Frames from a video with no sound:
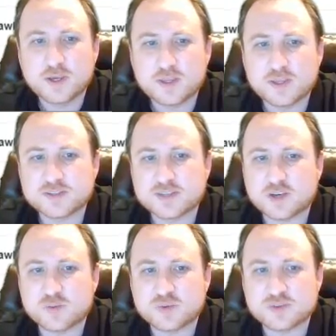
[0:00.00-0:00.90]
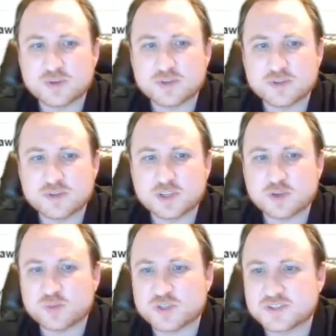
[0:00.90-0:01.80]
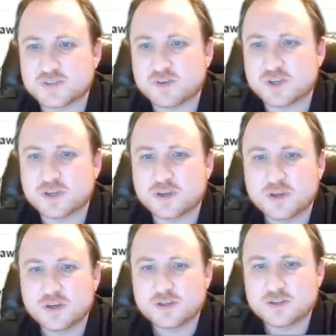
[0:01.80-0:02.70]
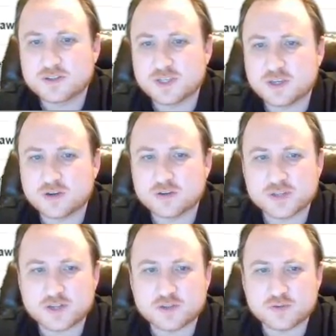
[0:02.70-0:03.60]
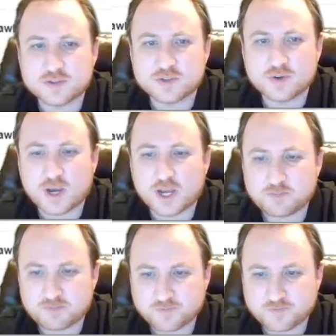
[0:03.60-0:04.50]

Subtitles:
And then Southern Pacific, you see here, is not doing too hot.